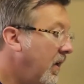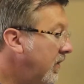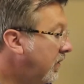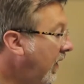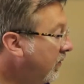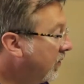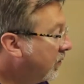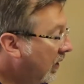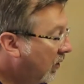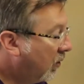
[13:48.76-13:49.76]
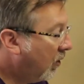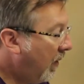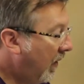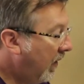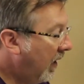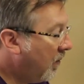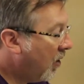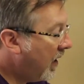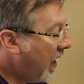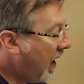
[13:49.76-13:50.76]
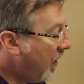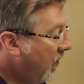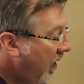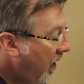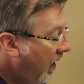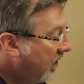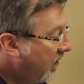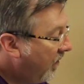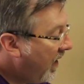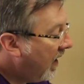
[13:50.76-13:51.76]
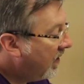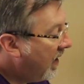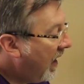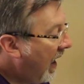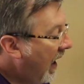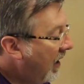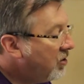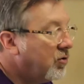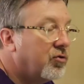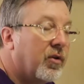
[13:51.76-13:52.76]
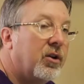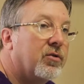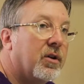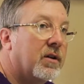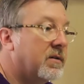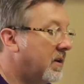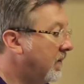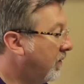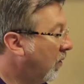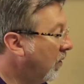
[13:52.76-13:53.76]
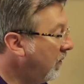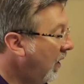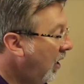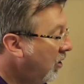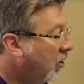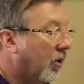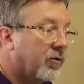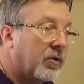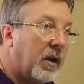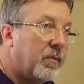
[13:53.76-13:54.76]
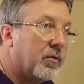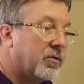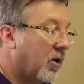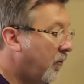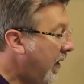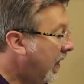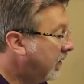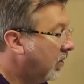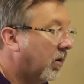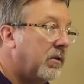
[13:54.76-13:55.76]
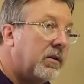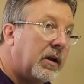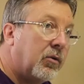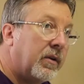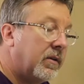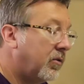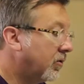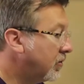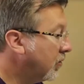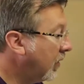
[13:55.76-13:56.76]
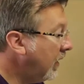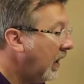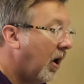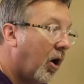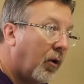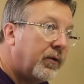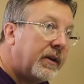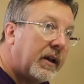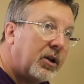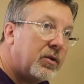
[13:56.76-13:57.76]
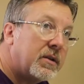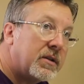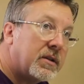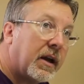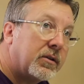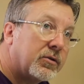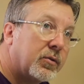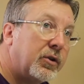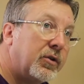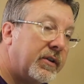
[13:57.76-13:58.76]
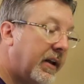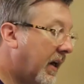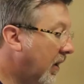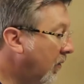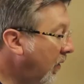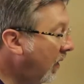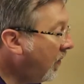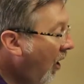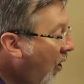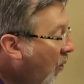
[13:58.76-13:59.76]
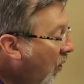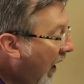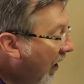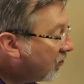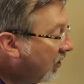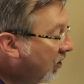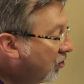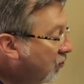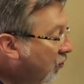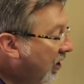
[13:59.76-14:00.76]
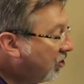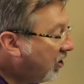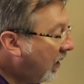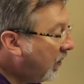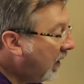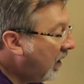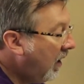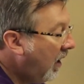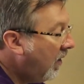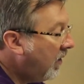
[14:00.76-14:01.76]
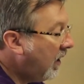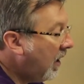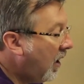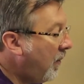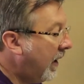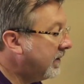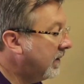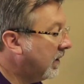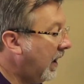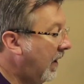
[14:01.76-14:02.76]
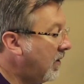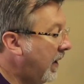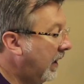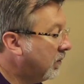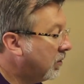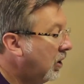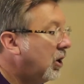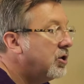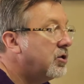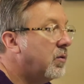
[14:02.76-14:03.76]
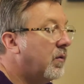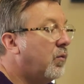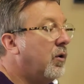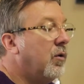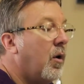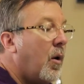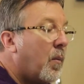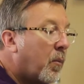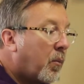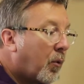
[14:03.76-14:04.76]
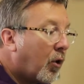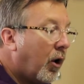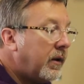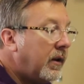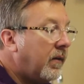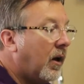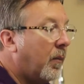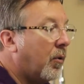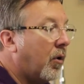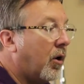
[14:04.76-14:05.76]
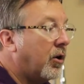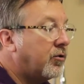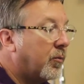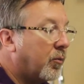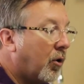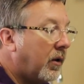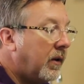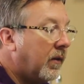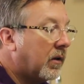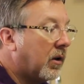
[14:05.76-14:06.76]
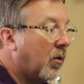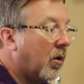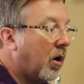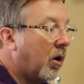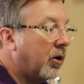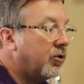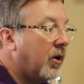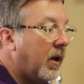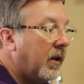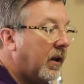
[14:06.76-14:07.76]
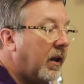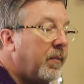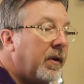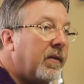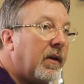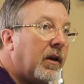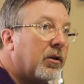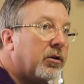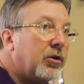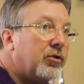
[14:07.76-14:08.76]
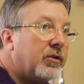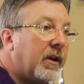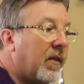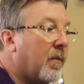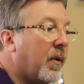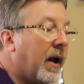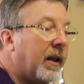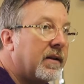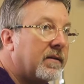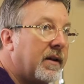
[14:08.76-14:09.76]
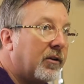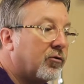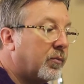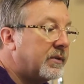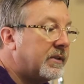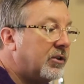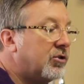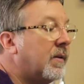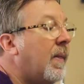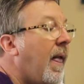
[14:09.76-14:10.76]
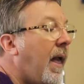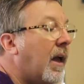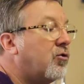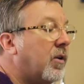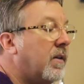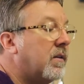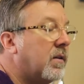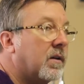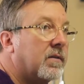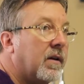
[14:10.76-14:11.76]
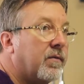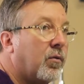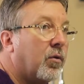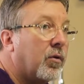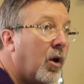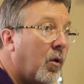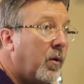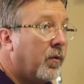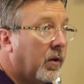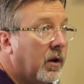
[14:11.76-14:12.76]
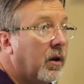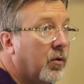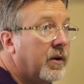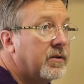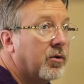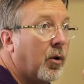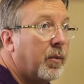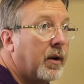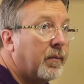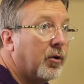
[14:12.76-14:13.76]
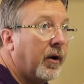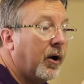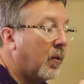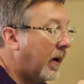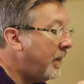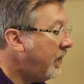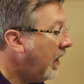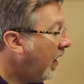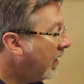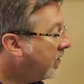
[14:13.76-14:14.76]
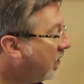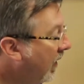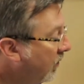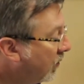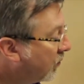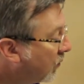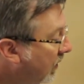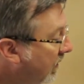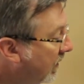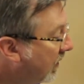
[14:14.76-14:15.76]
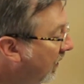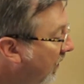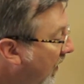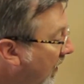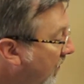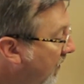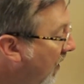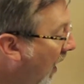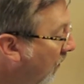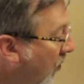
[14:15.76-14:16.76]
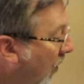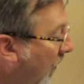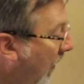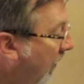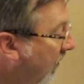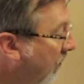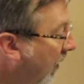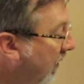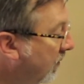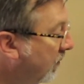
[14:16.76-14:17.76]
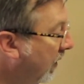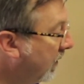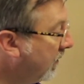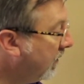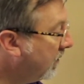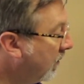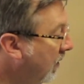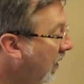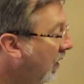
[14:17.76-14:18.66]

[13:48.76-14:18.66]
So that's what's really cool about the MRNA, is the fact that as you're training your tongue to stay forward, you're also keeping your soft palate on, decreasing your snoring, hopefully getting you into cycles where you stay down at REM. We're actually reshaping the maxilla and the mandible. So if we're broadening the upper arch, broadening the lower arch, keeping the occlusion and the bite in its natural position, and training the tongue to stay forward, we've really increased or opened up your airway. And so that's what's really significant and phenomenal about this appliance system.